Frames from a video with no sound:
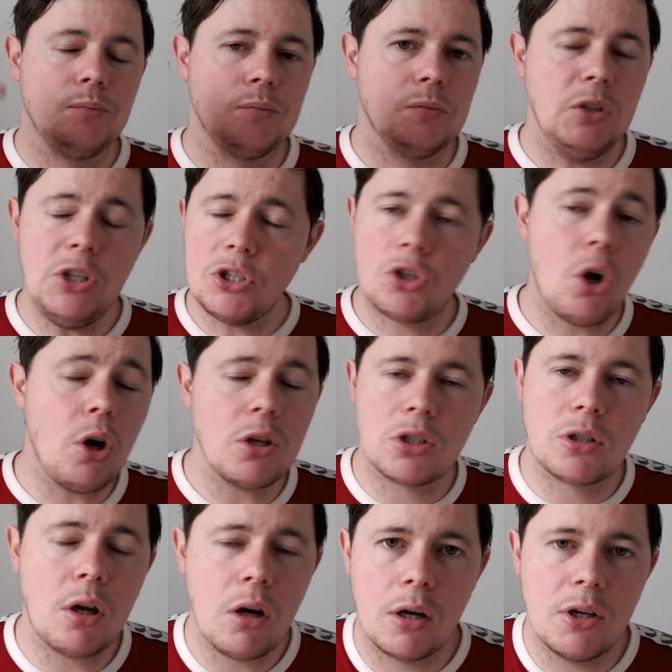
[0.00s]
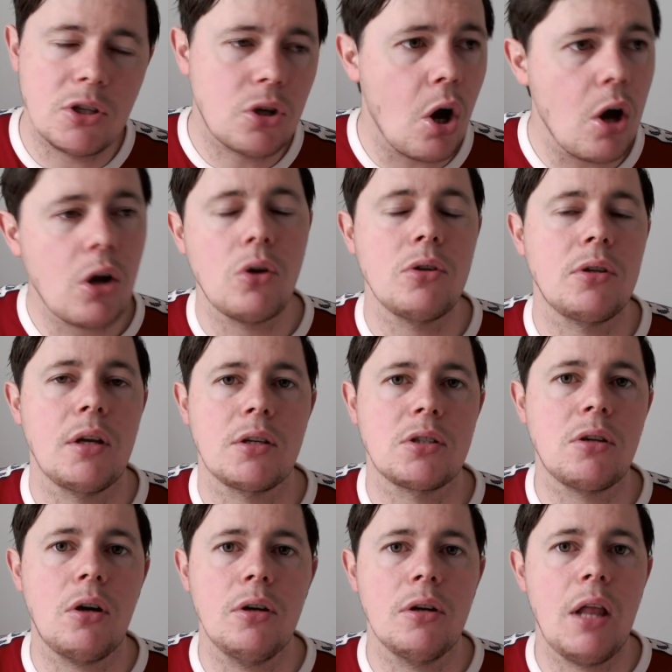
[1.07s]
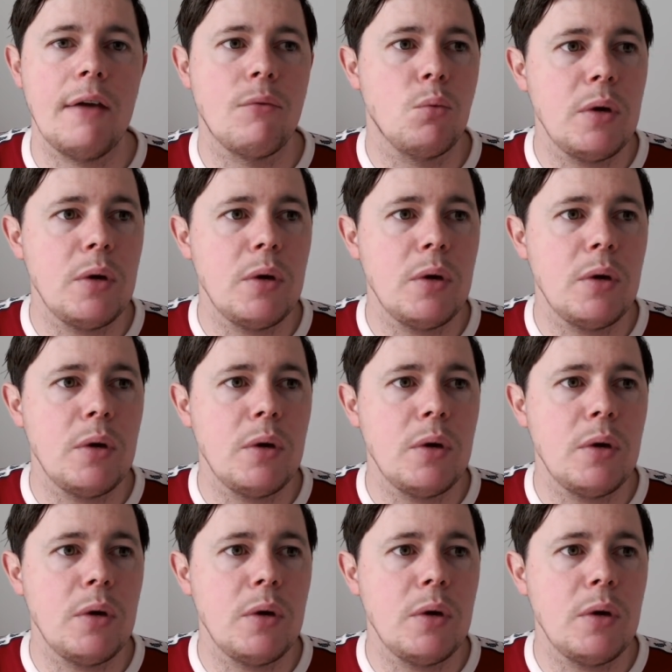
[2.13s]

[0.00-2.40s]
He's got to start, he's got to go into that starting 11.